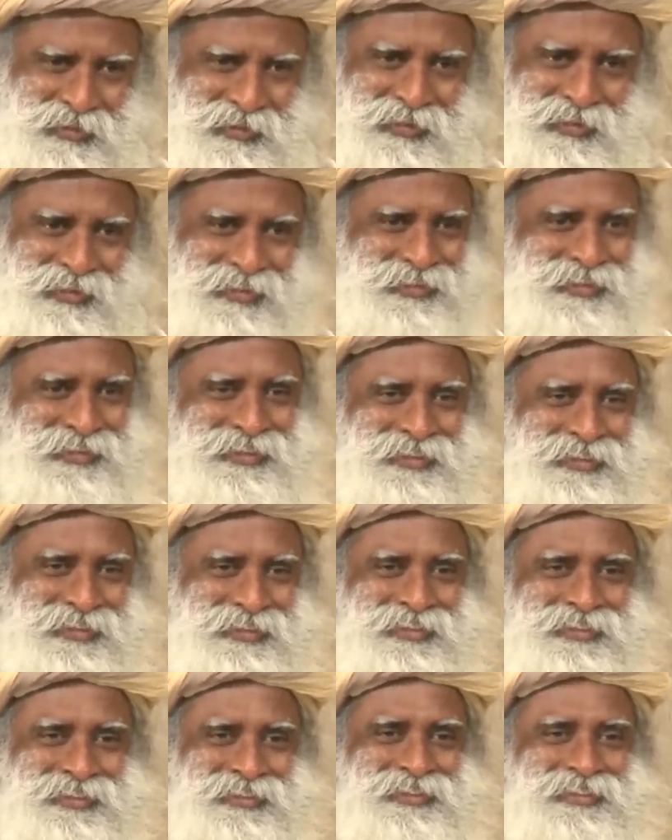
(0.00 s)

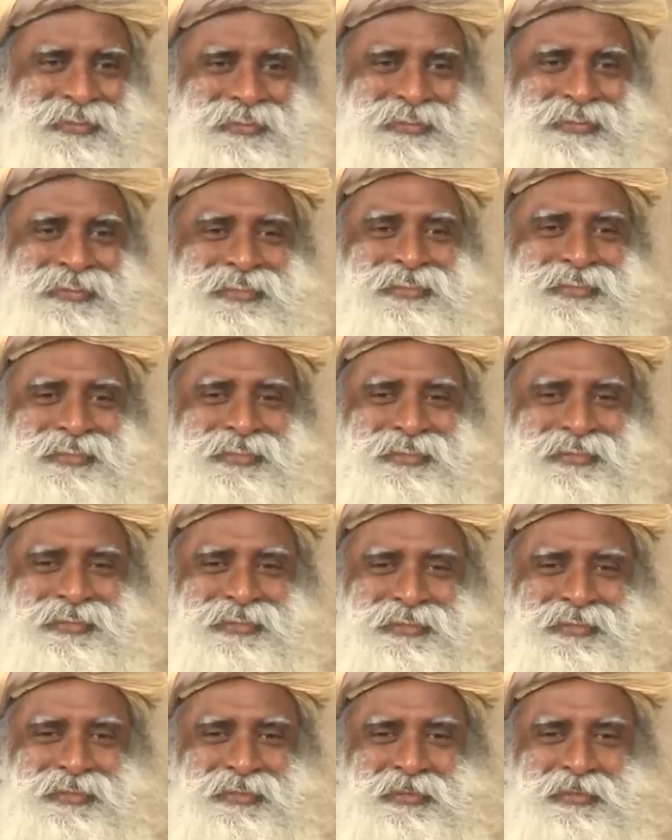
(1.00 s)

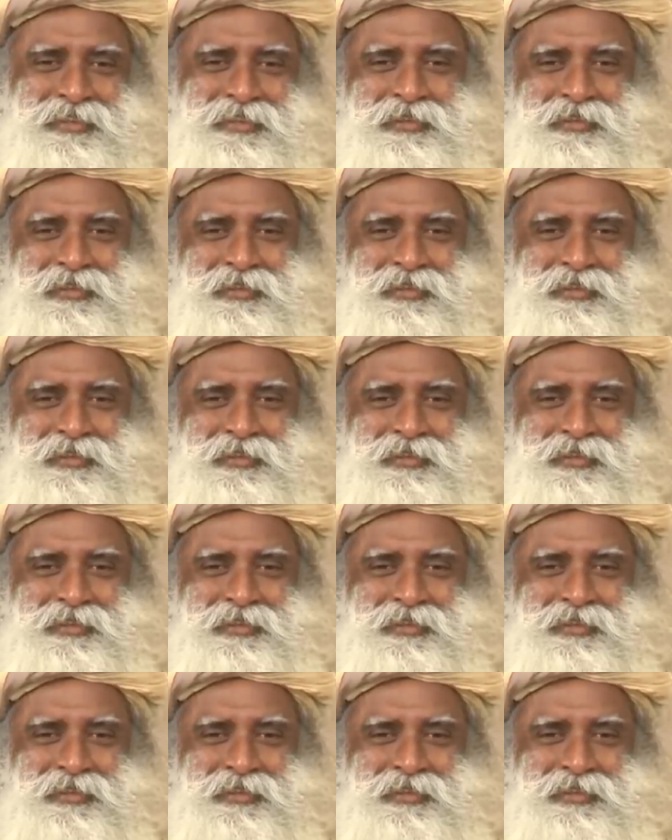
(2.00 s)
[no speech]